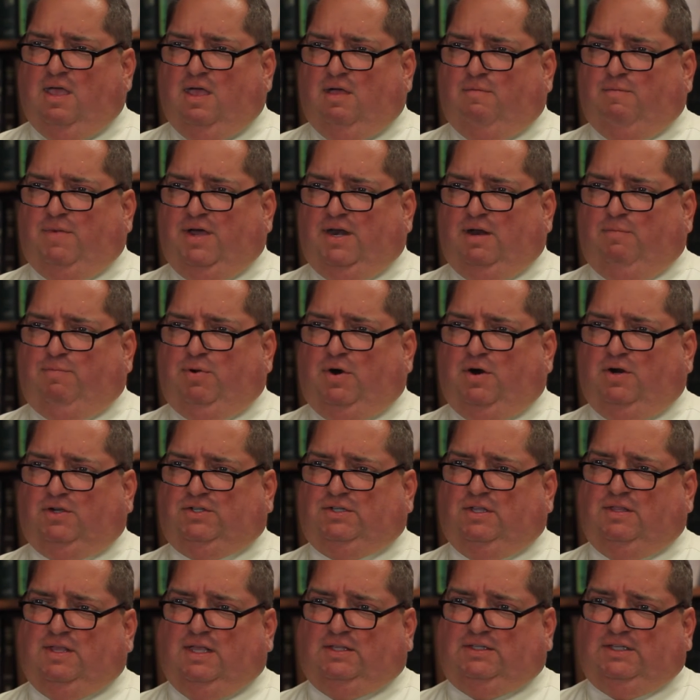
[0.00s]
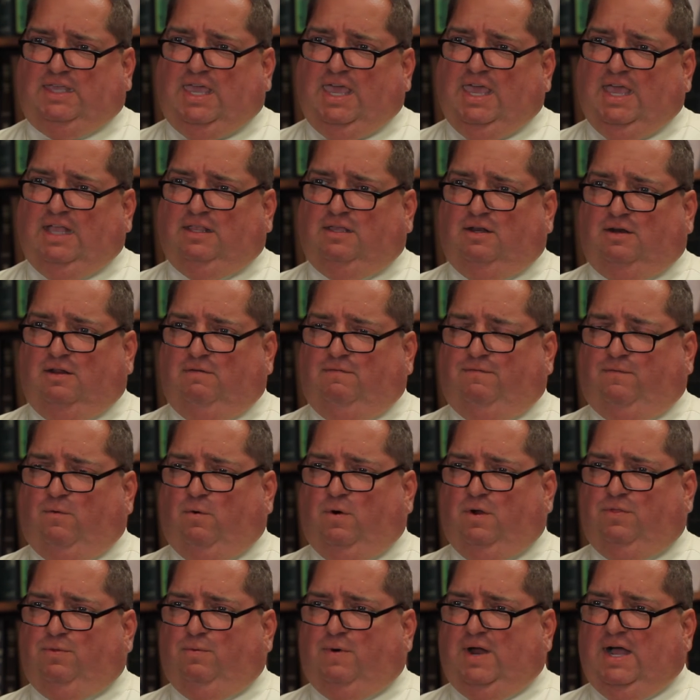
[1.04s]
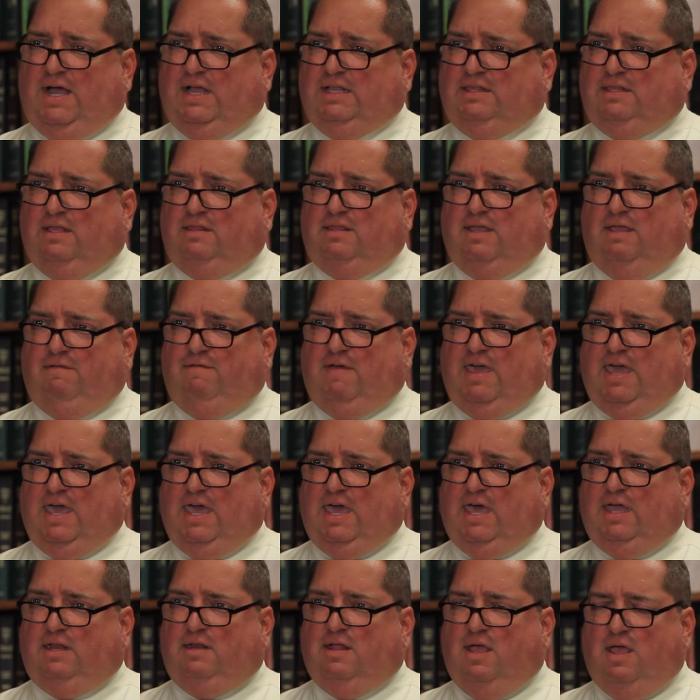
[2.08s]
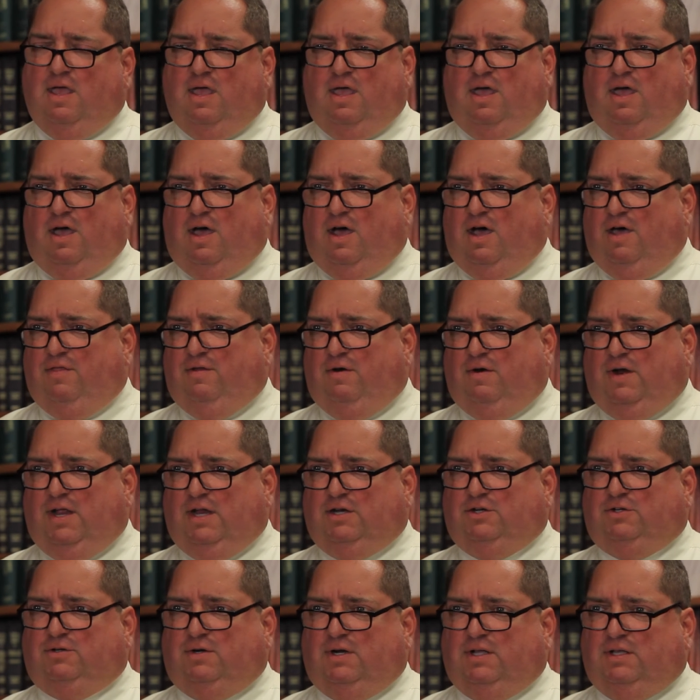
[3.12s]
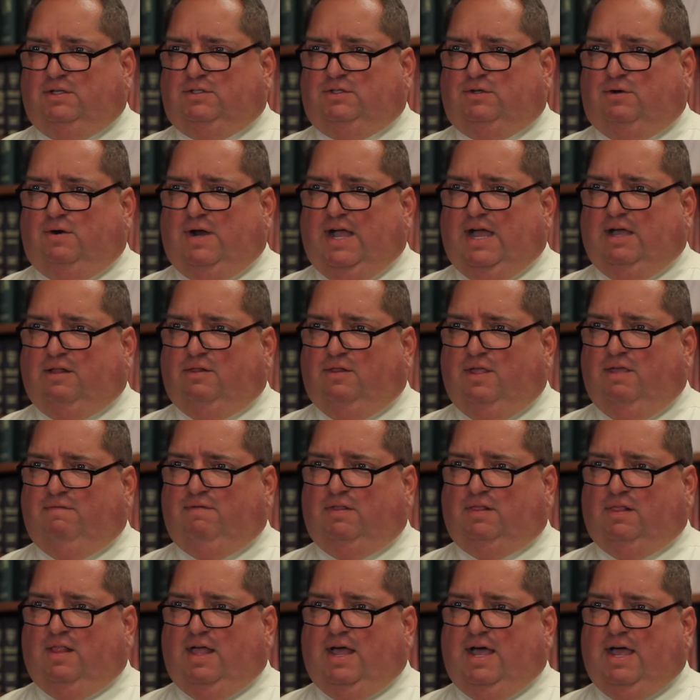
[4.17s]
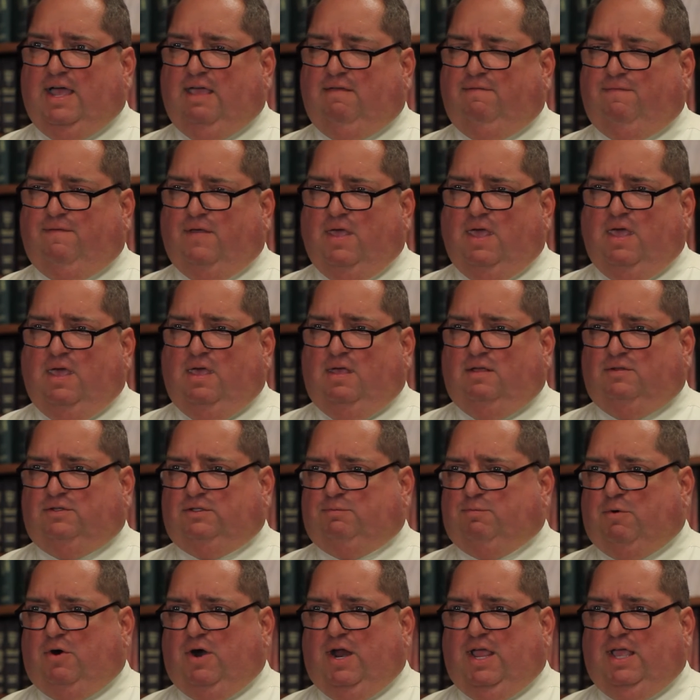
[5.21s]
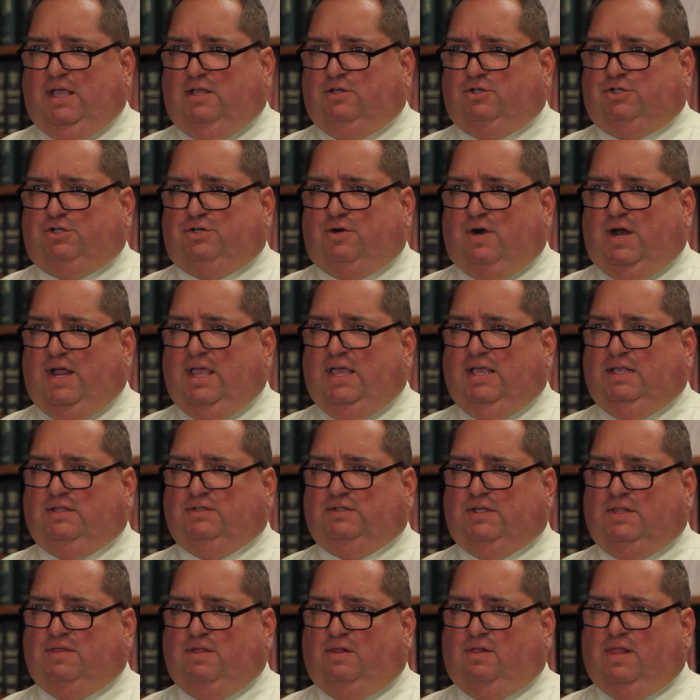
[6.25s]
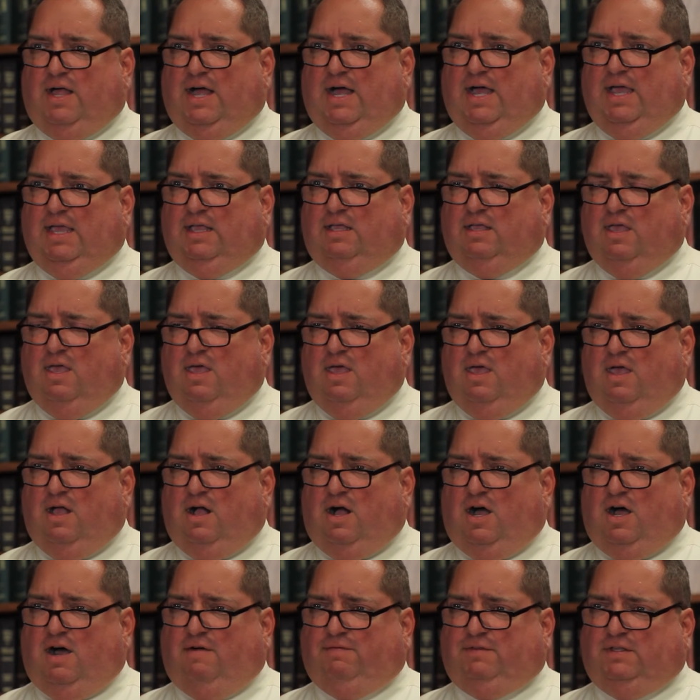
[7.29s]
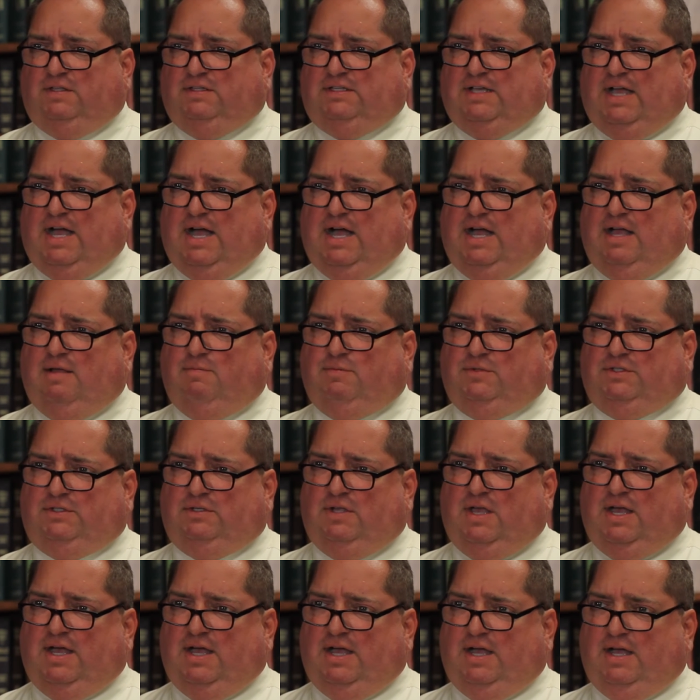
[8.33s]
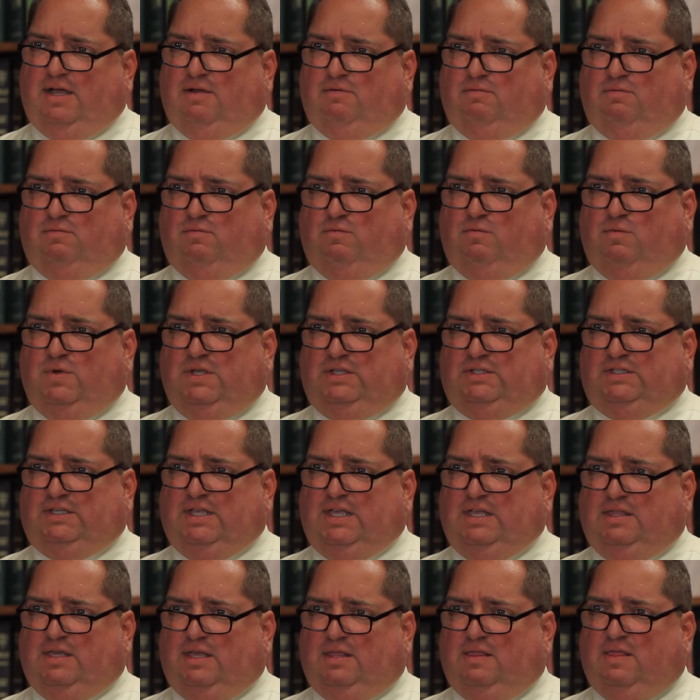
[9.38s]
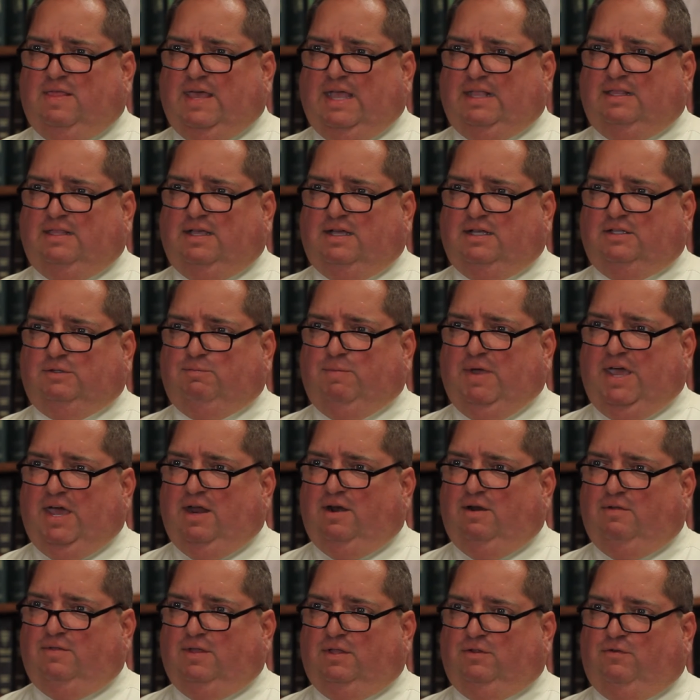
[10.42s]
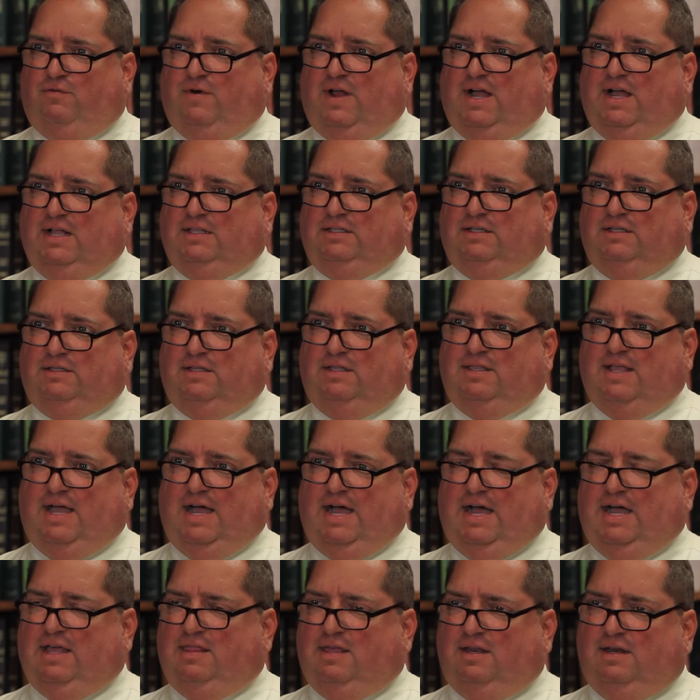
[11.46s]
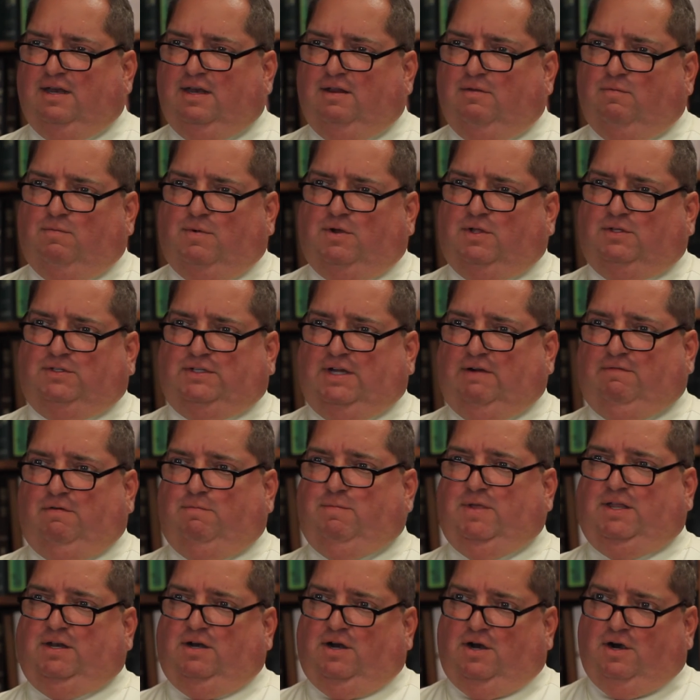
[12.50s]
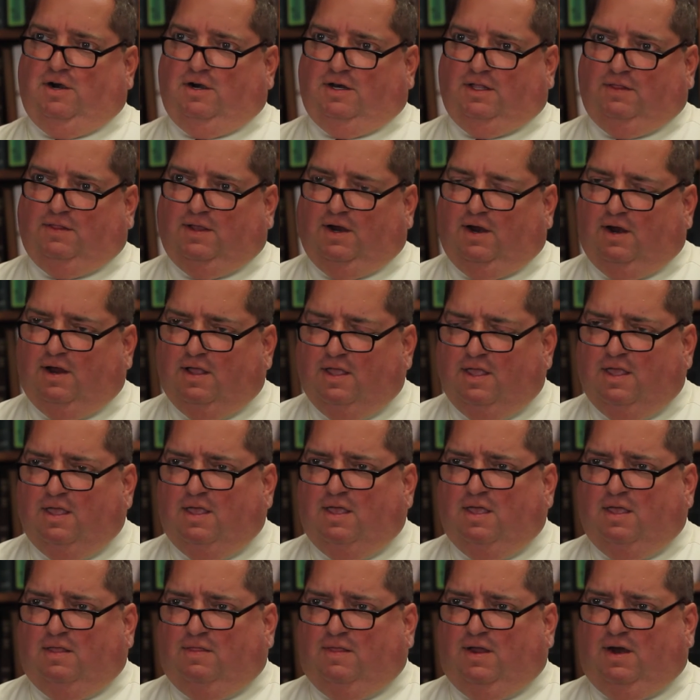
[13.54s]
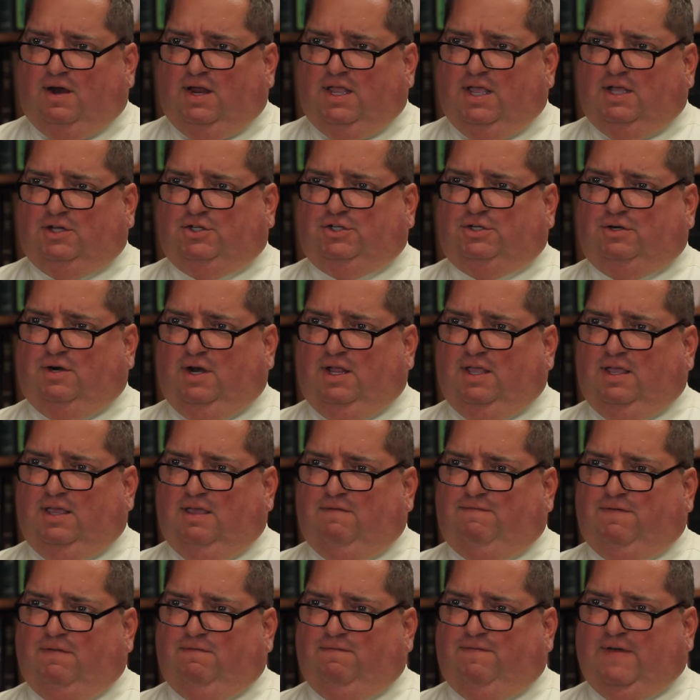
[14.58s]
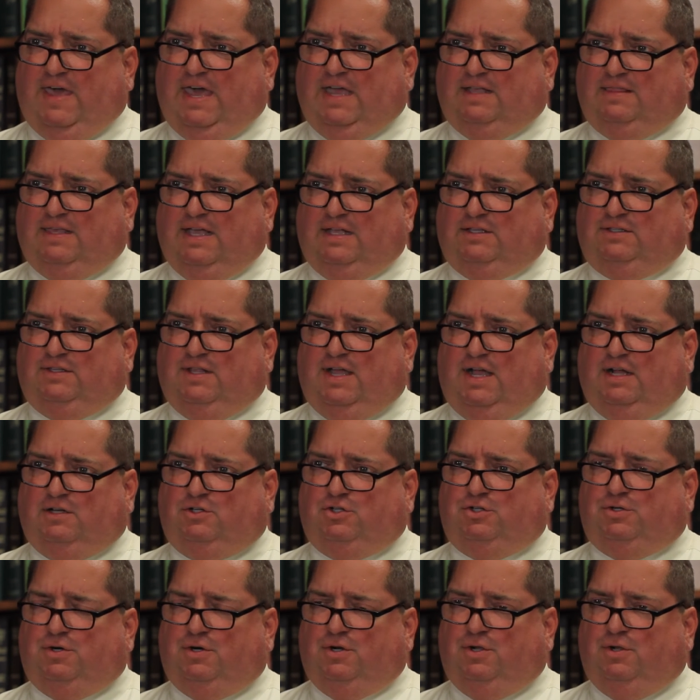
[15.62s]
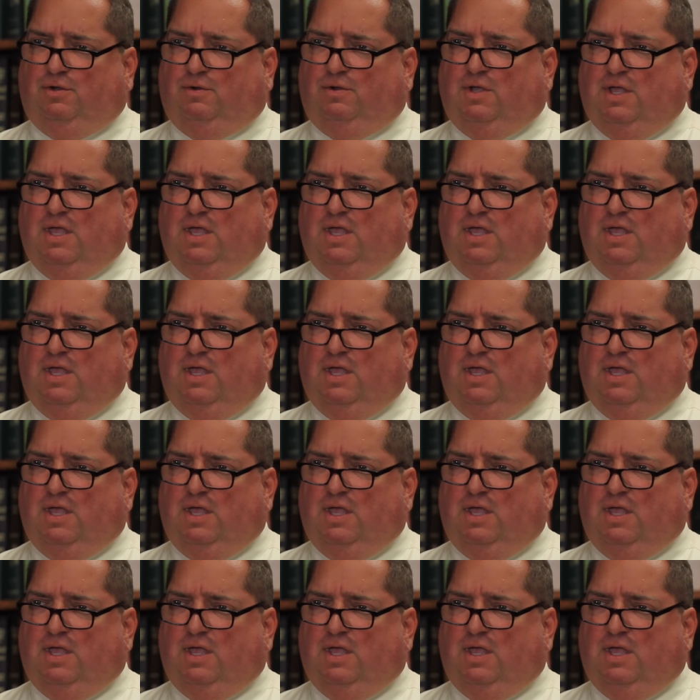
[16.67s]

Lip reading: but a person that's candid and forthright that they've had other injuries throughout living life, sprains, strains, and the like, oftentimes we see that does better than trying to deny that anyone's ever been hurt in their history, if in fact that's not true.